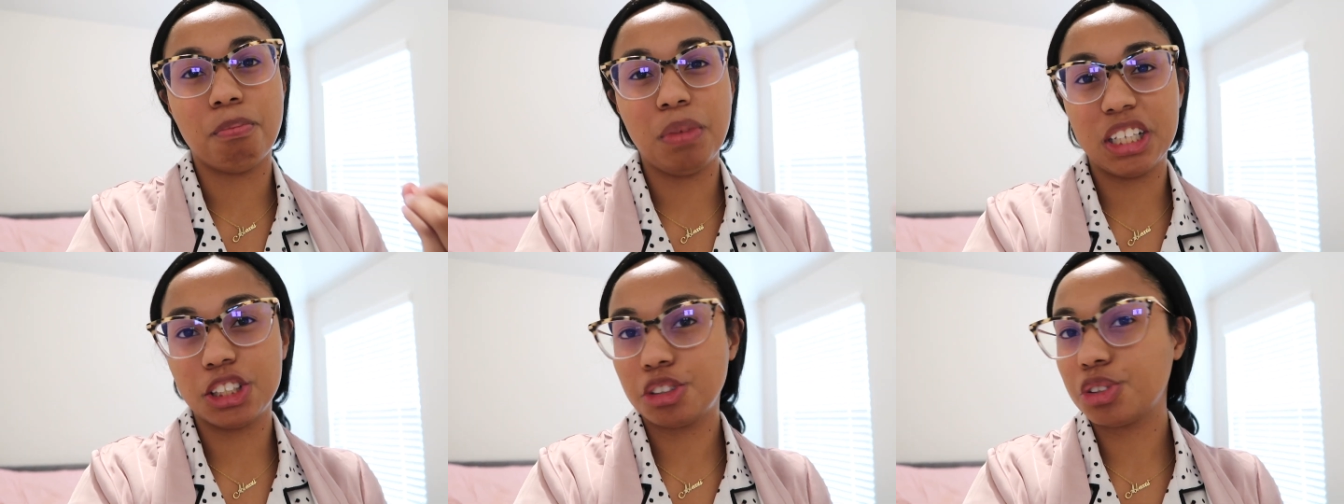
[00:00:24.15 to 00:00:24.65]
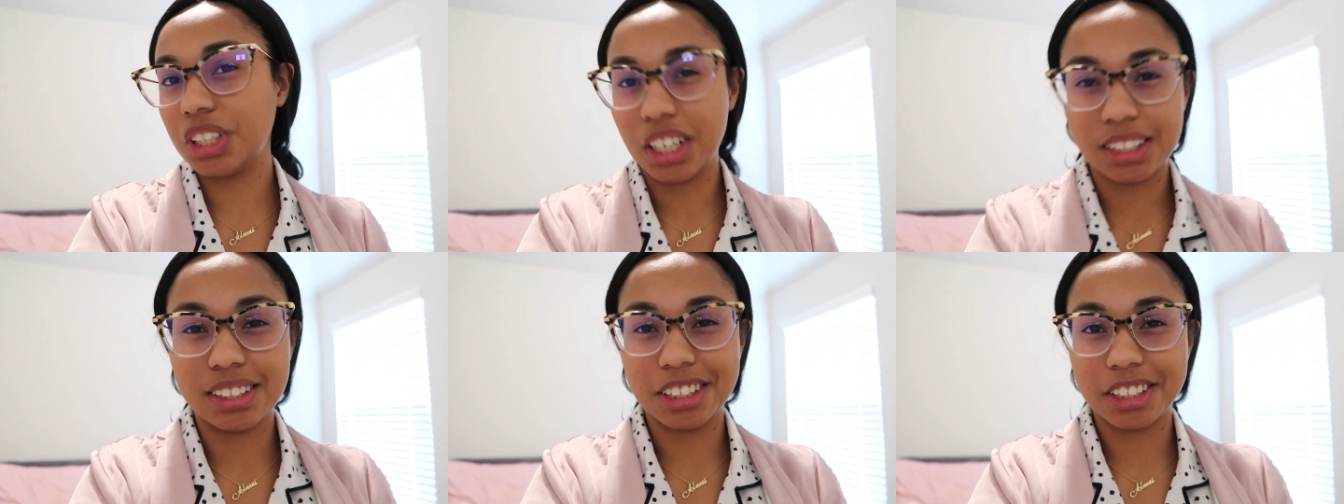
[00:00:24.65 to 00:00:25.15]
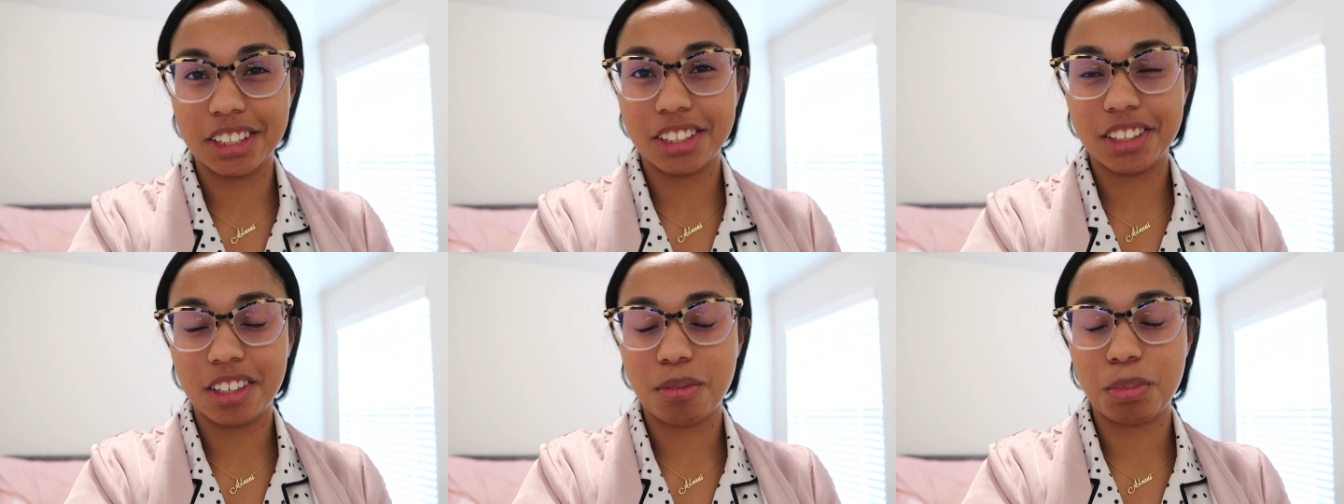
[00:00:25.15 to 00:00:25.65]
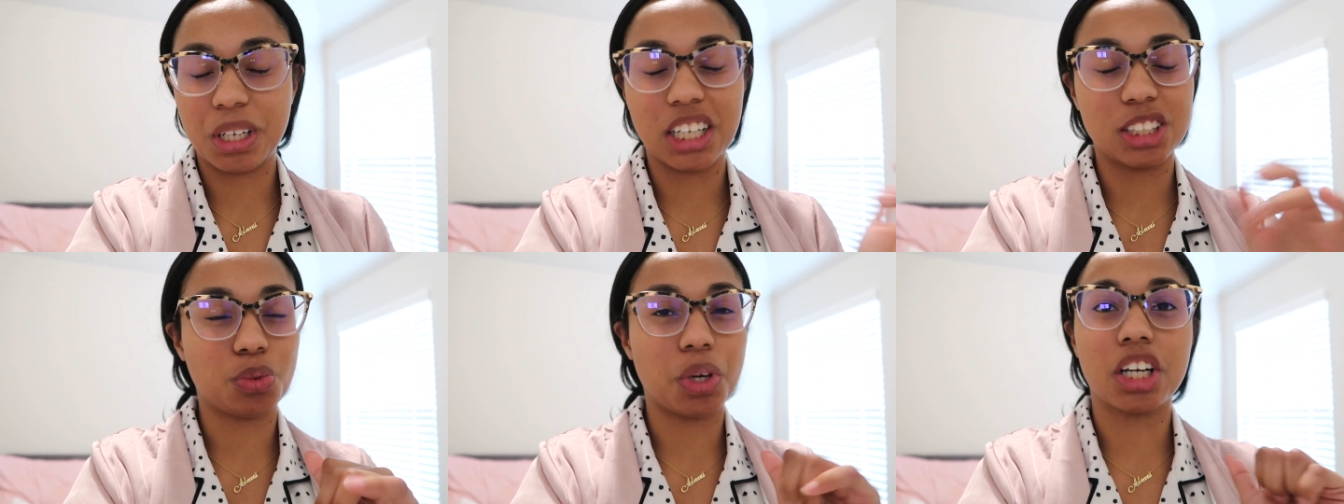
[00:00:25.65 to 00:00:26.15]
Ministry edition
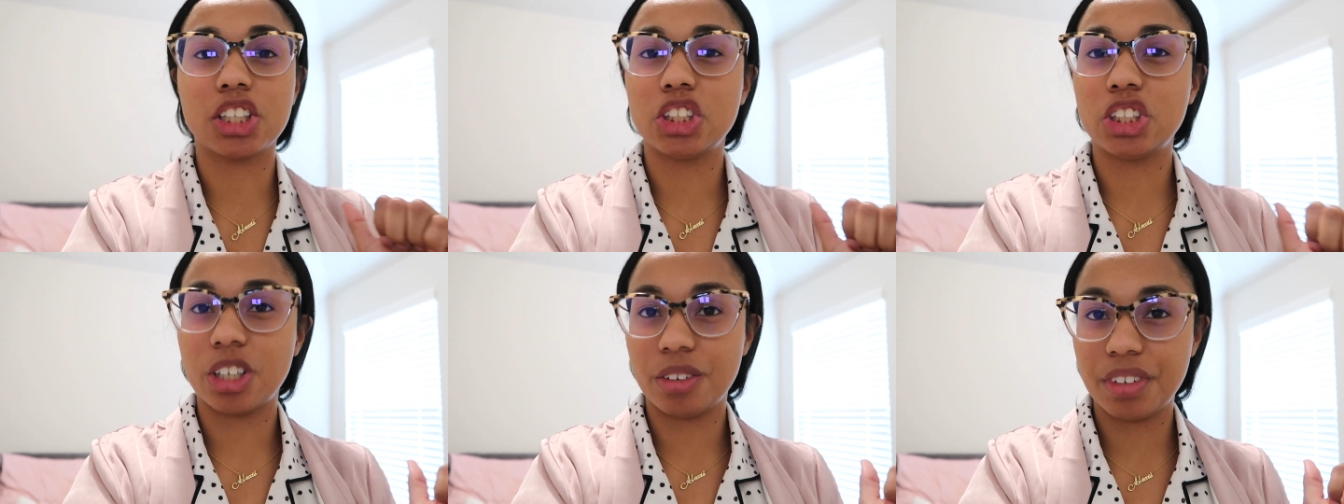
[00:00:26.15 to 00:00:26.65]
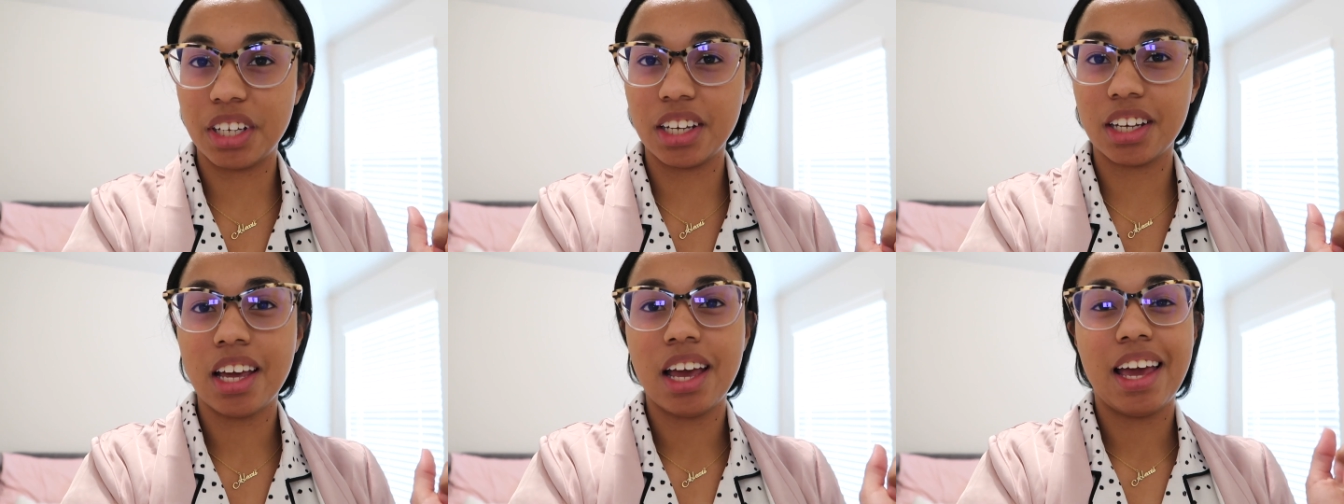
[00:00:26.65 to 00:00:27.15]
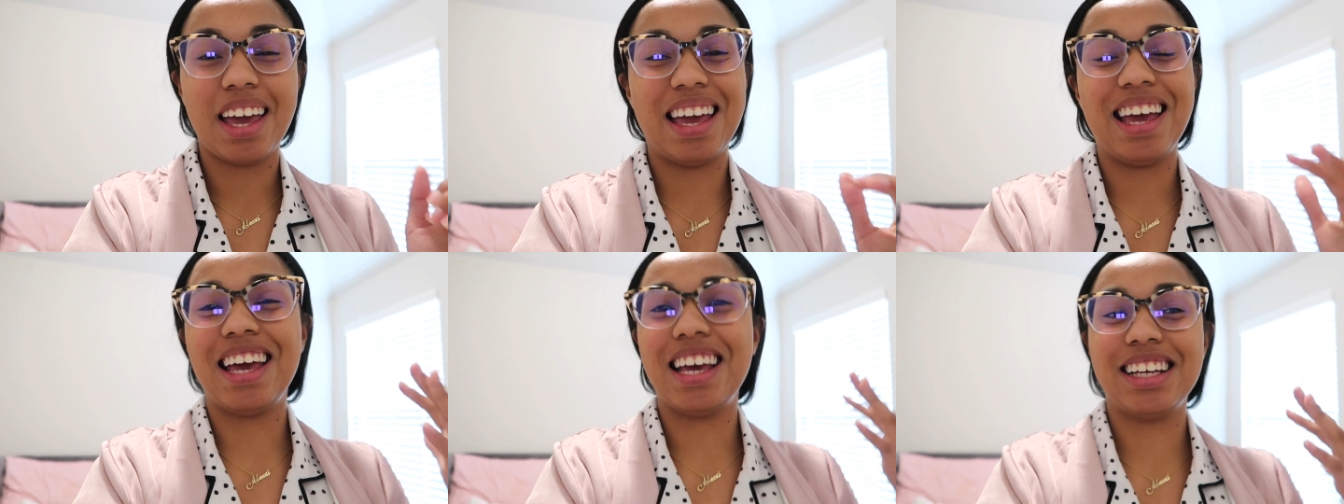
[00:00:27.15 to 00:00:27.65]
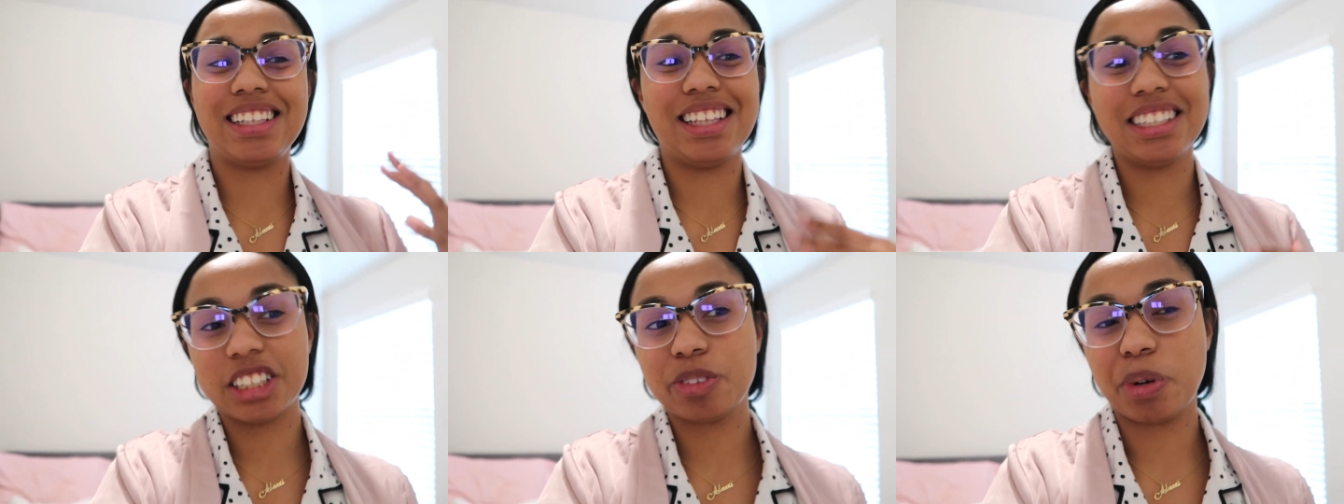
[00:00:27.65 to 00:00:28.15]
because we are serving and
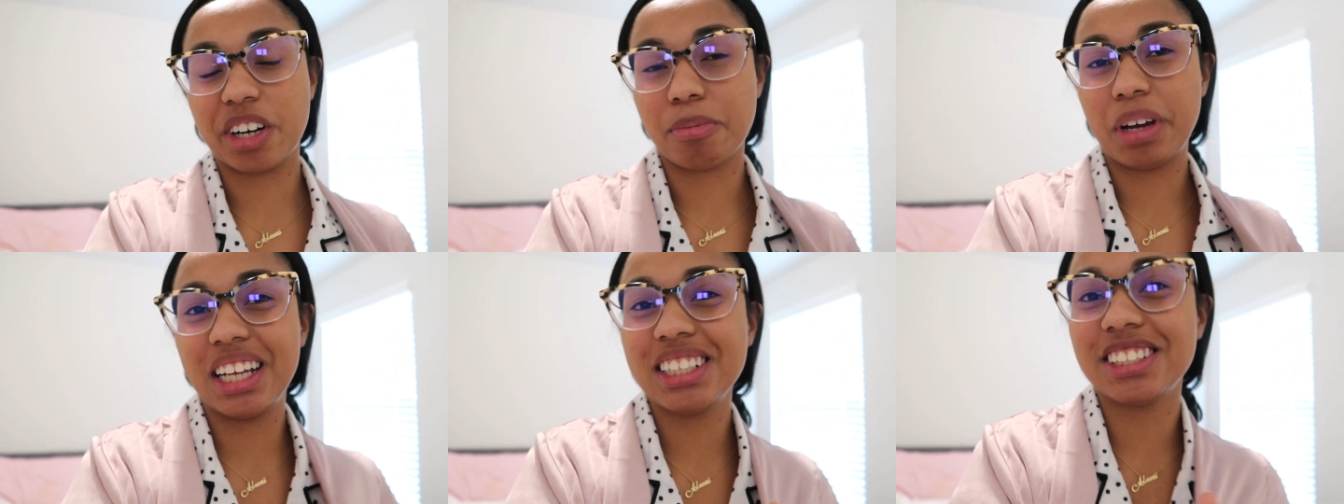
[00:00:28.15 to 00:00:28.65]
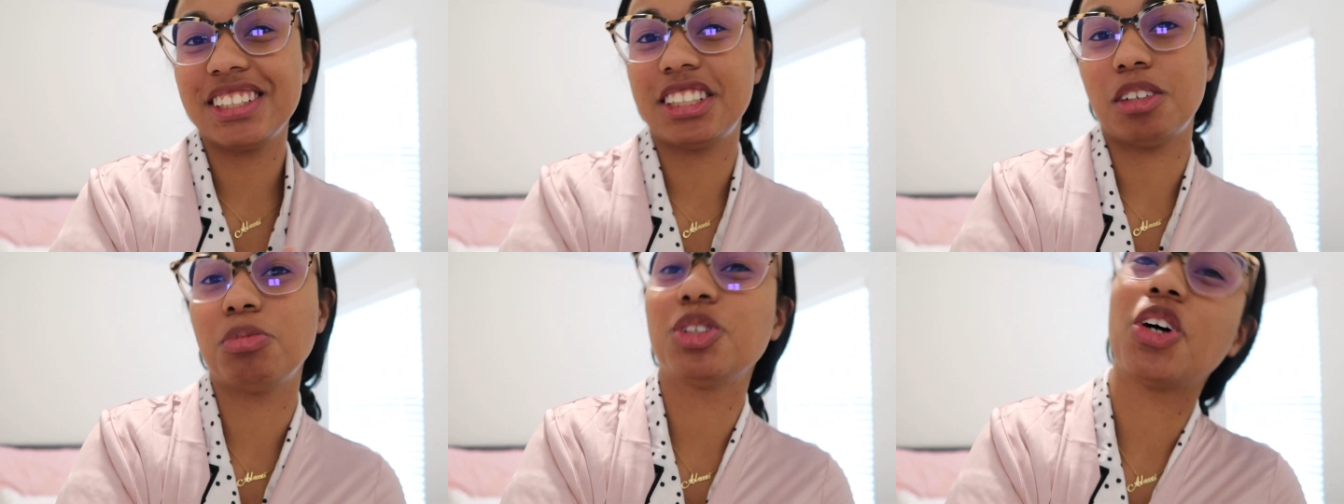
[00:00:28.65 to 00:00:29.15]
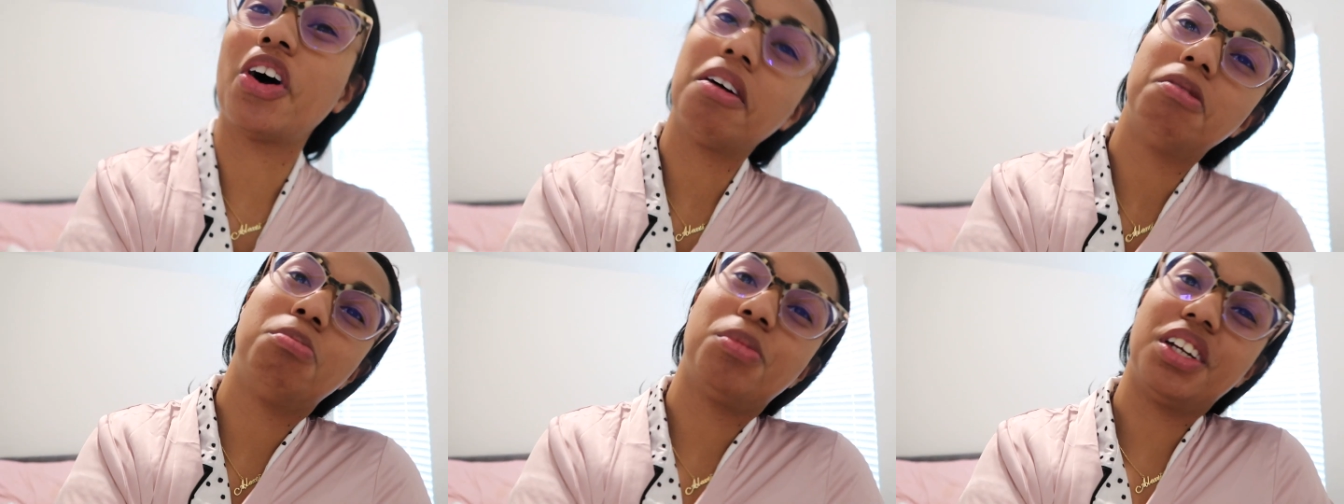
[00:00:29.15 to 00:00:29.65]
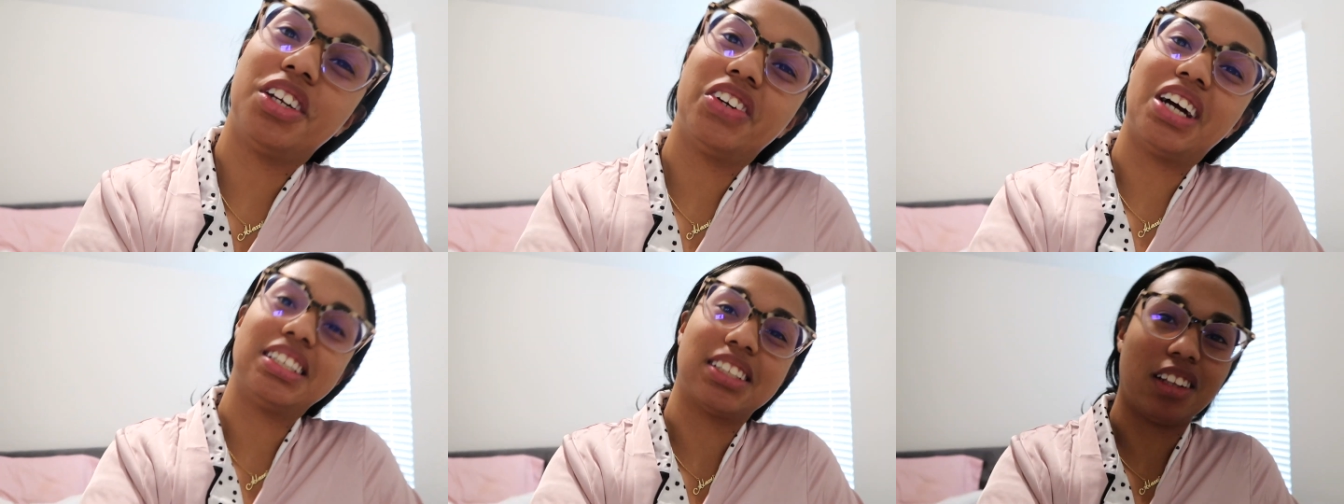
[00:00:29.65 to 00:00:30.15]
this is part of my internship. So I'm bringing you
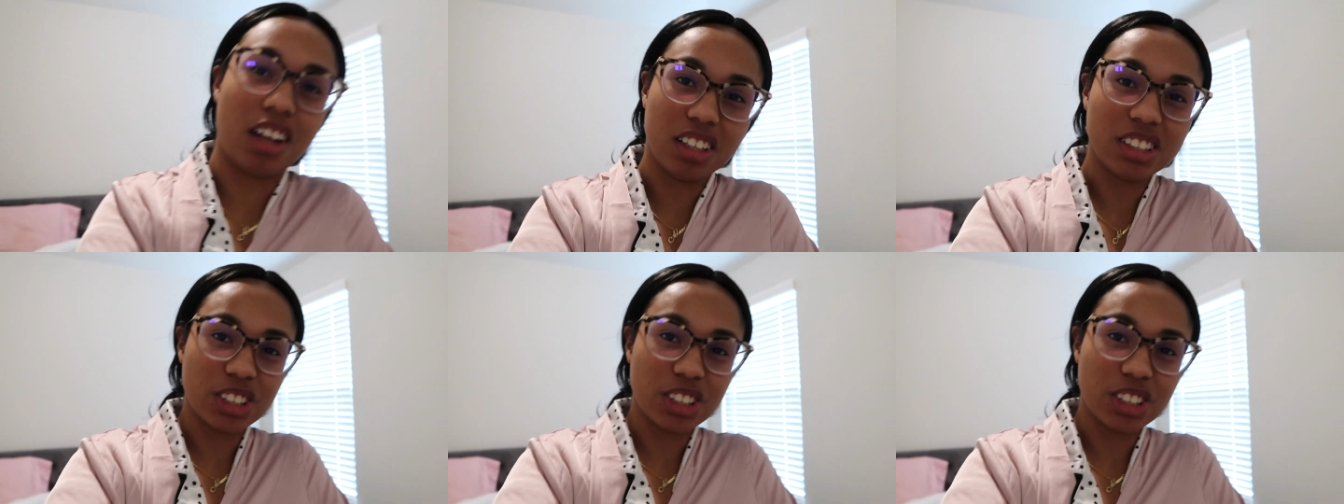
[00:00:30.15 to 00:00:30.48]
guys along.